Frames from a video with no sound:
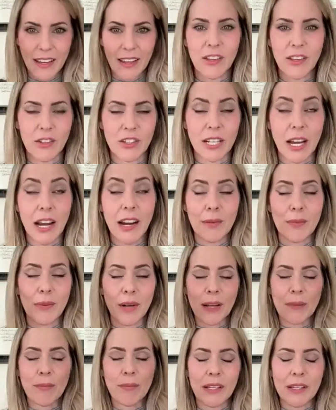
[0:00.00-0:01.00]
your entire
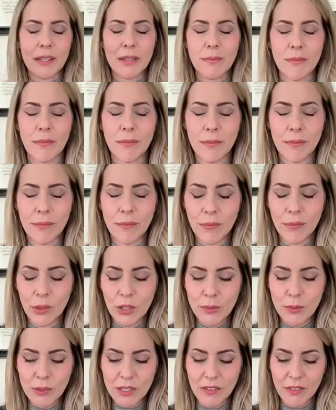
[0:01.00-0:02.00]
brain, but more
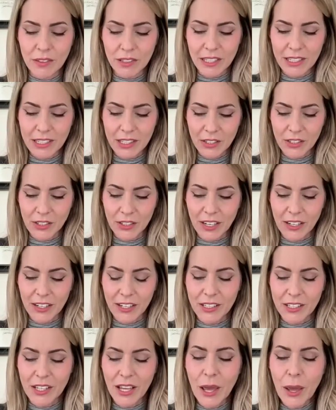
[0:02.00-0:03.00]
specifically in certain
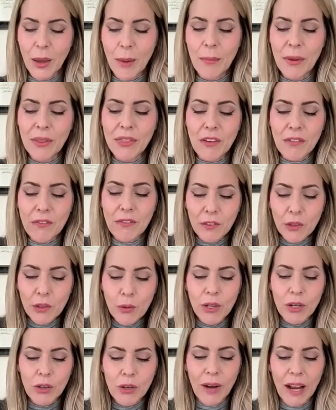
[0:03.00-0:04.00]
areas. But the
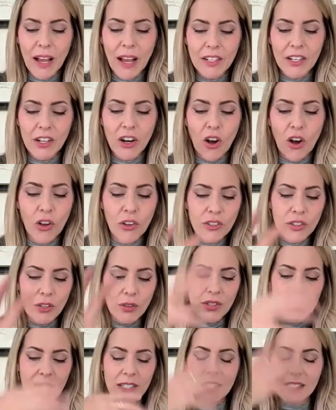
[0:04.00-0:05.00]
fluid around it also,
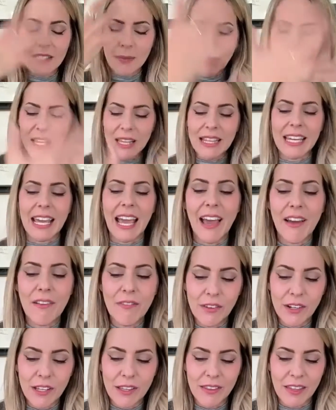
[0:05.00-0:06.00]
since it's bathing
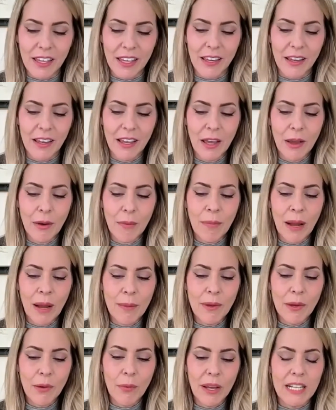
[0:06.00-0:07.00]
everything,
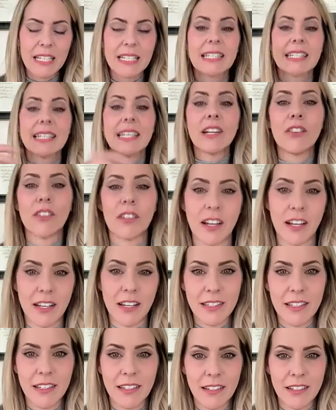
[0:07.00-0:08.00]
might be a way to
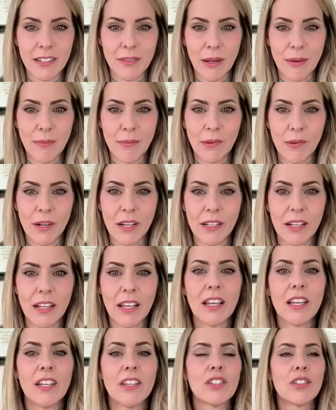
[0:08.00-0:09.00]
synchronize it, is my point.
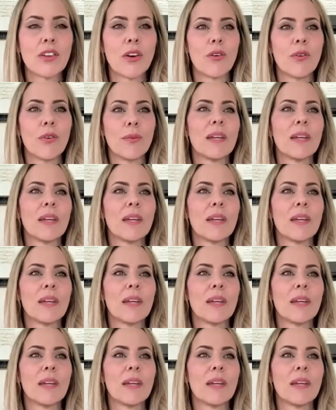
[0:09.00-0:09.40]
So